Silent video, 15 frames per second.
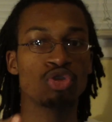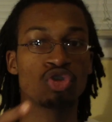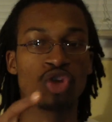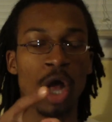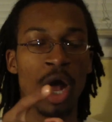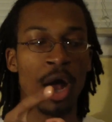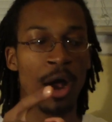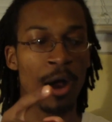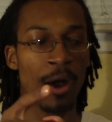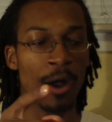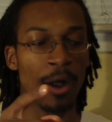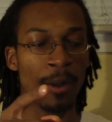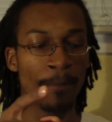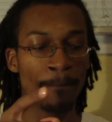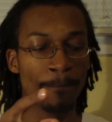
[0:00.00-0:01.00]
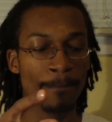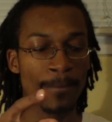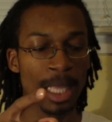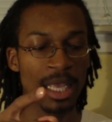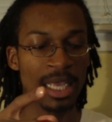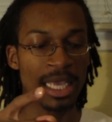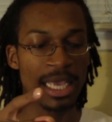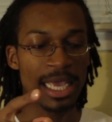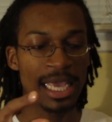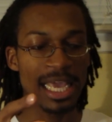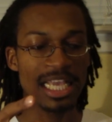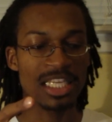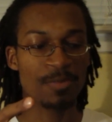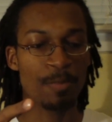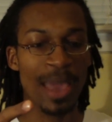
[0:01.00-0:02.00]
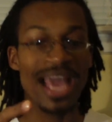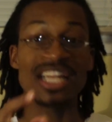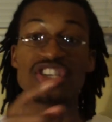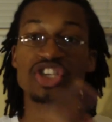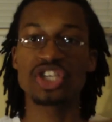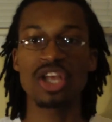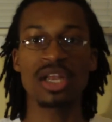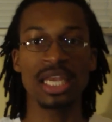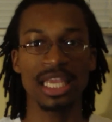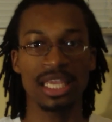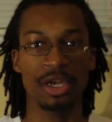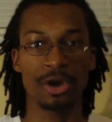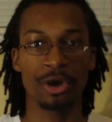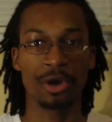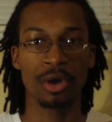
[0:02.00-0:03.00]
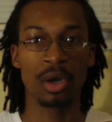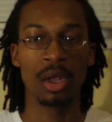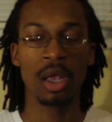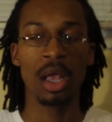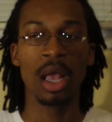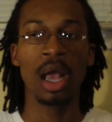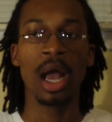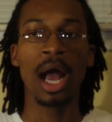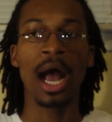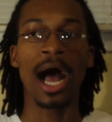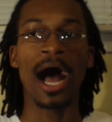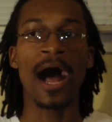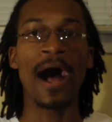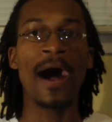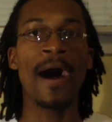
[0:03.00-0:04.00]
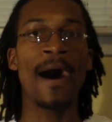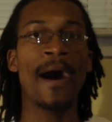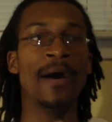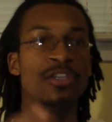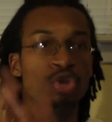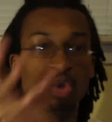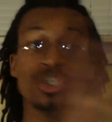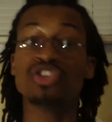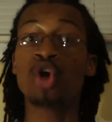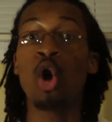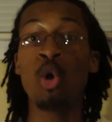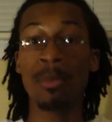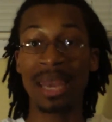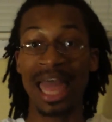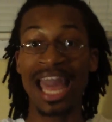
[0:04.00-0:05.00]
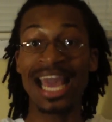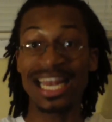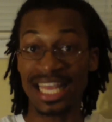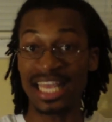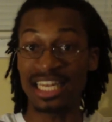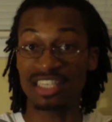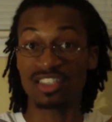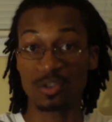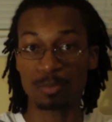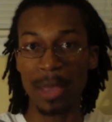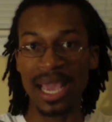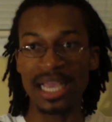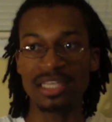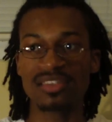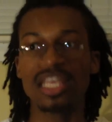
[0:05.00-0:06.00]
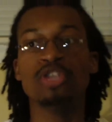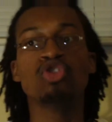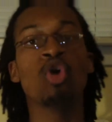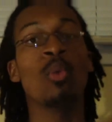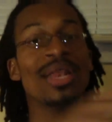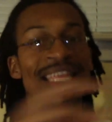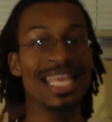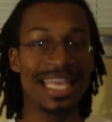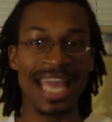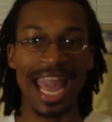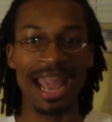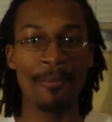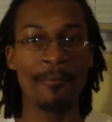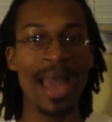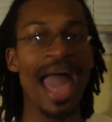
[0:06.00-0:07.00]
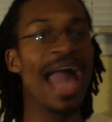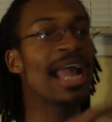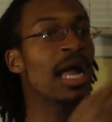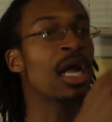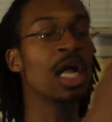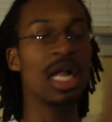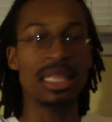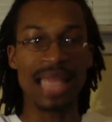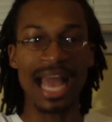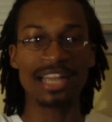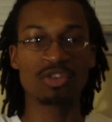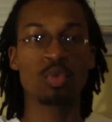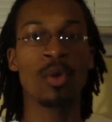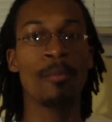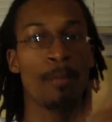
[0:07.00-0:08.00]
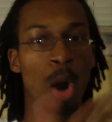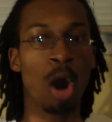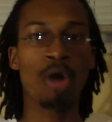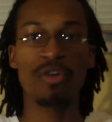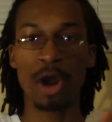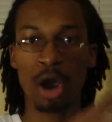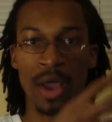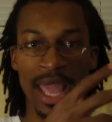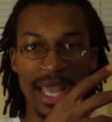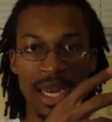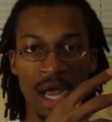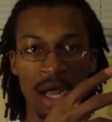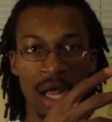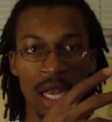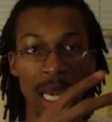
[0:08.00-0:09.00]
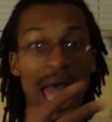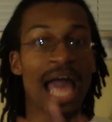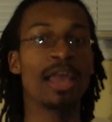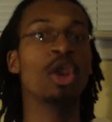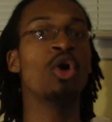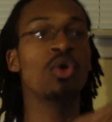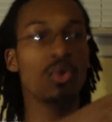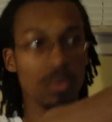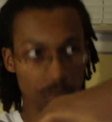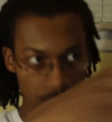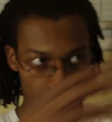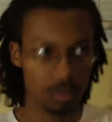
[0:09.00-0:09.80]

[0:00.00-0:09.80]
Sun Eater to his homeland in space. And so when he came back, that's when Bar-El and Lila,